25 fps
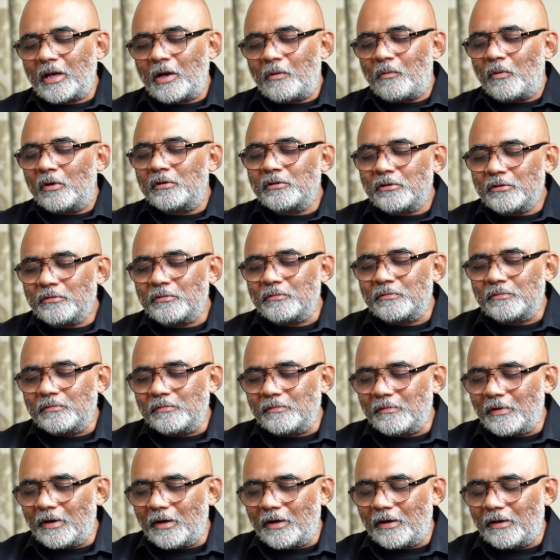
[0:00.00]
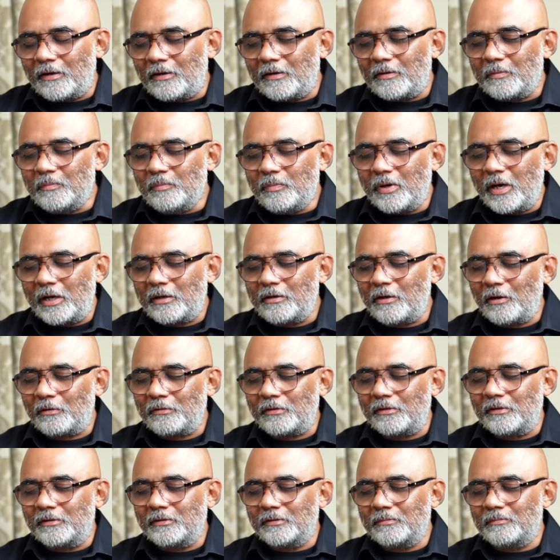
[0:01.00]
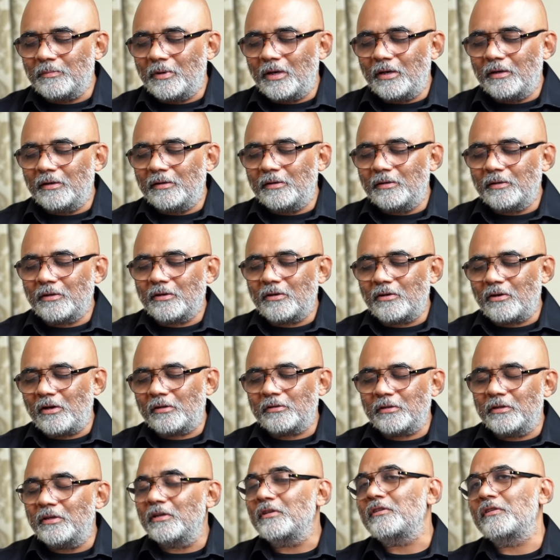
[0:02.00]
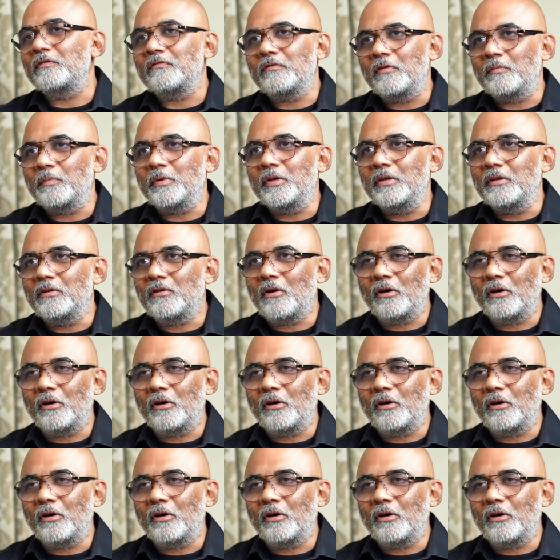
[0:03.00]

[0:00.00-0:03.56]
I want you to uh, break down a, a, contradiction for me.